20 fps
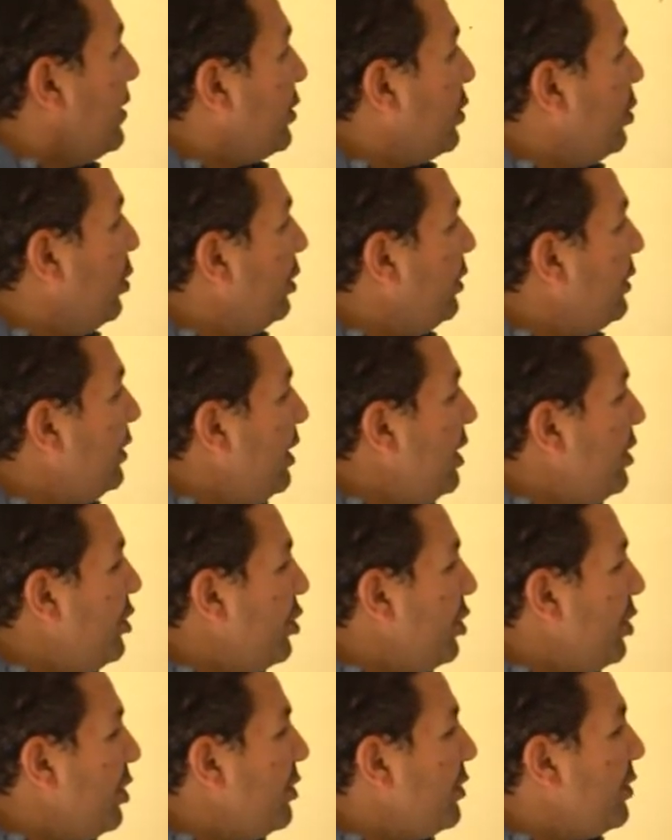school
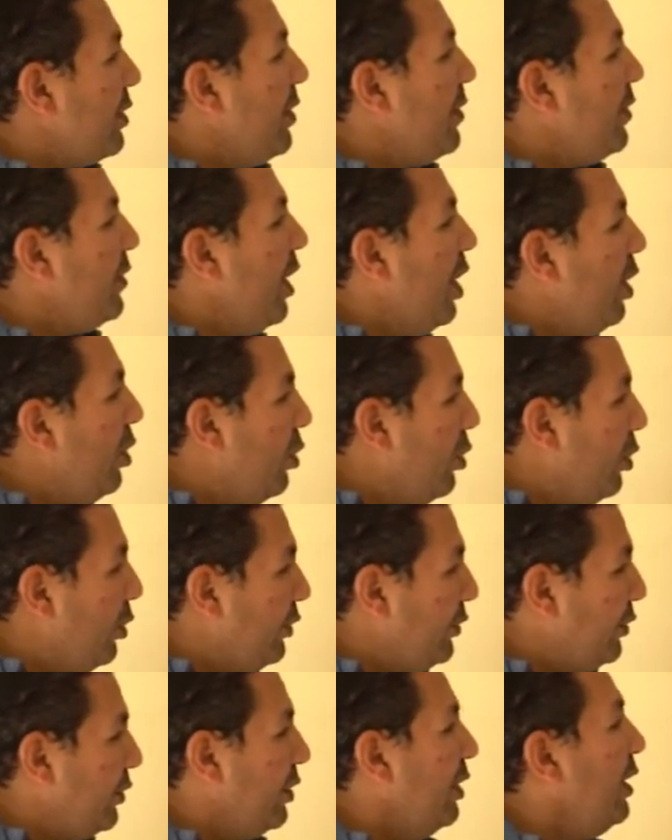teachers
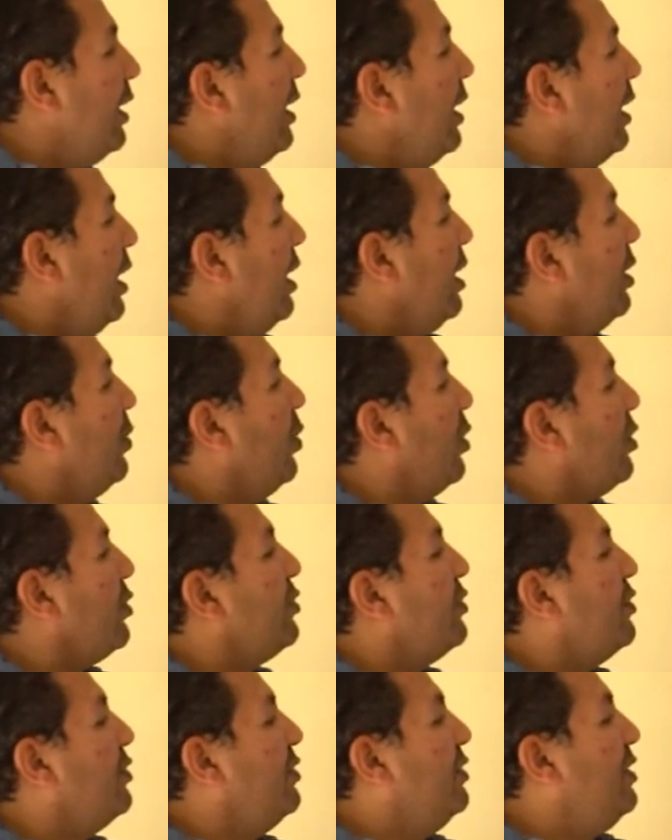thought he
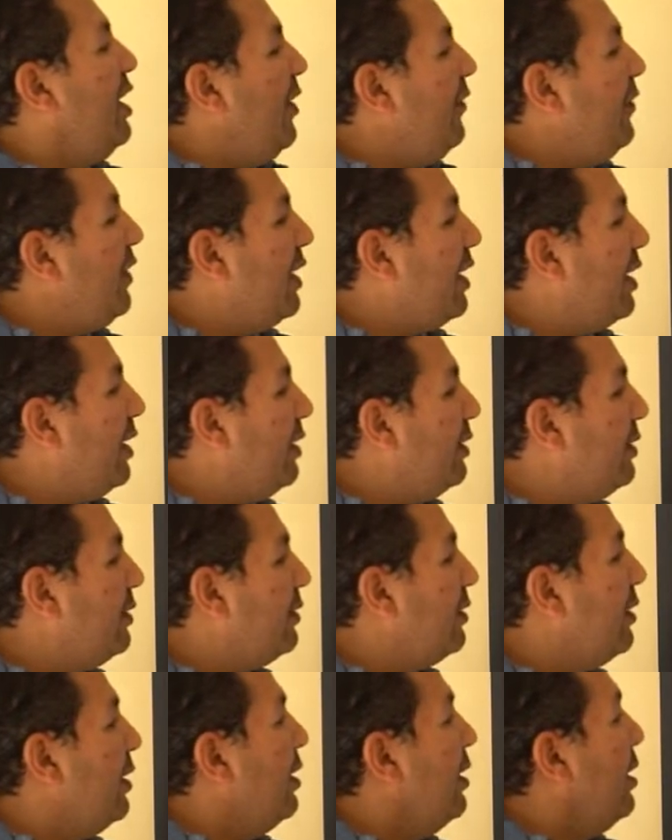was difficult